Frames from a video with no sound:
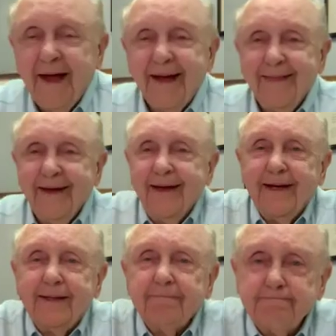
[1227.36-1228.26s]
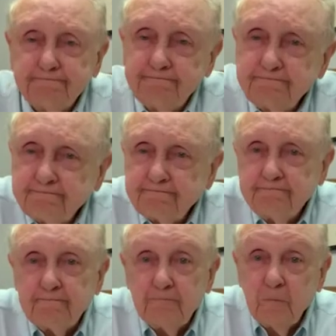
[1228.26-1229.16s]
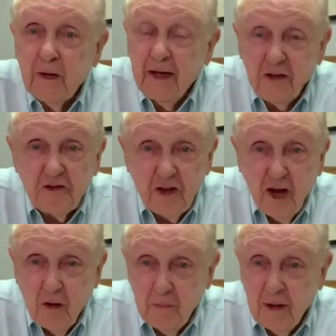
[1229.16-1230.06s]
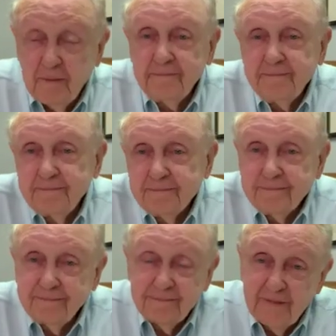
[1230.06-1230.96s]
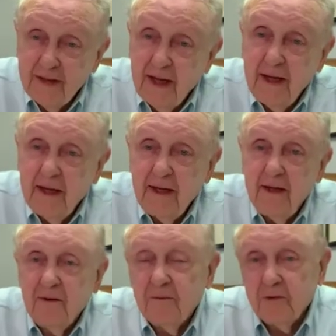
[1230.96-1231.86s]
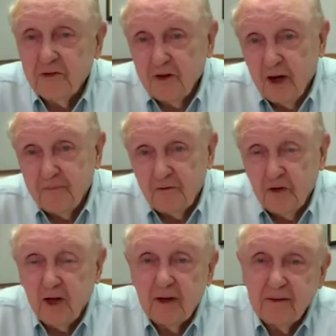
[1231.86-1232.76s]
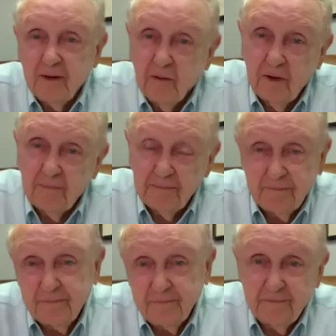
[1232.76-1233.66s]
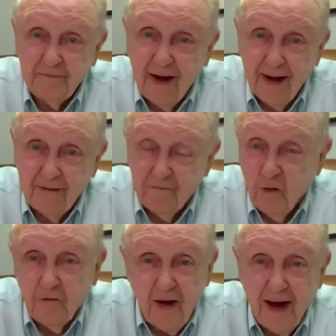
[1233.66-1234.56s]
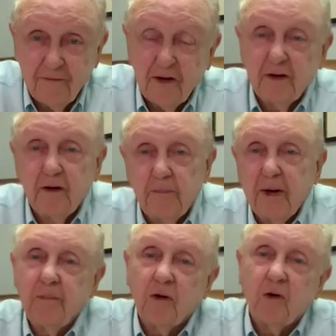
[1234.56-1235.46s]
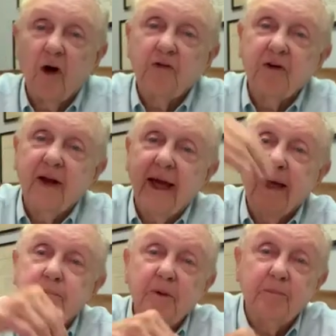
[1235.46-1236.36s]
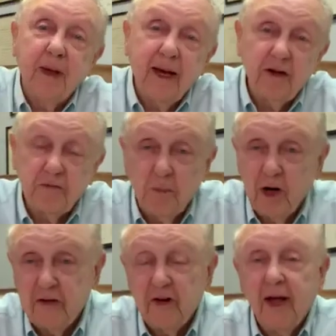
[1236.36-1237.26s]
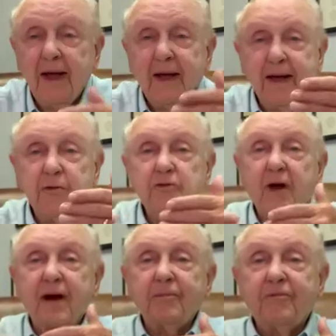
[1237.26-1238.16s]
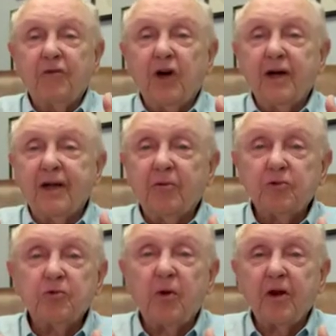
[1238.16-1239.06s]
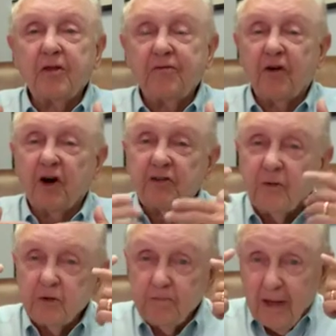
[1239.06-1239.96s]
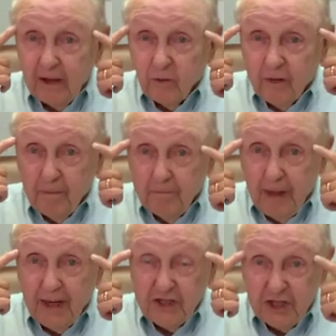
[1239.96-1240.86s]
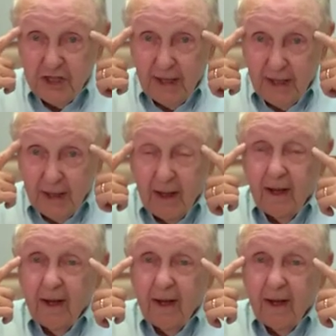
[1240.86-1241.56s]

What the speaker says: And then in Selma, he was up front. There were 500 people crossing the Edmund Pettus Bridge. He was right up front and was one of the first that was beaten with a billy stick